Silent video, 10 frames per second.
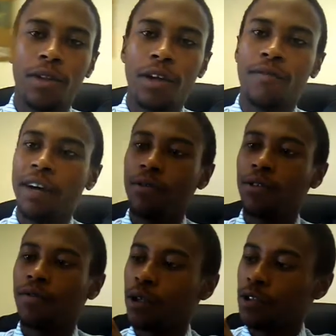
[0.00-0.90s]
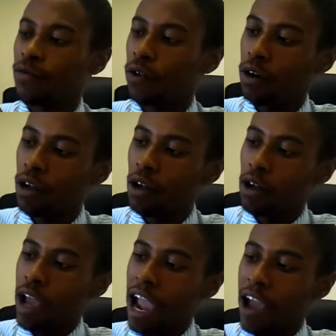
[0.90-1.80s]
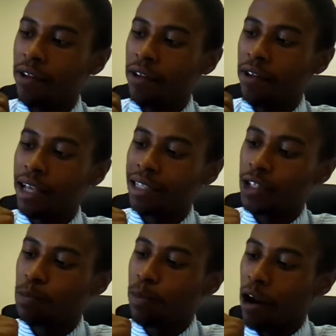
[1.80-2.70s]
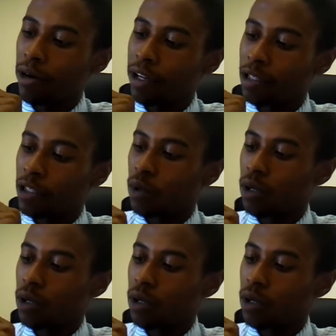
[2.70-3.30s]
I've covered the first four. And it has an expiry date as well.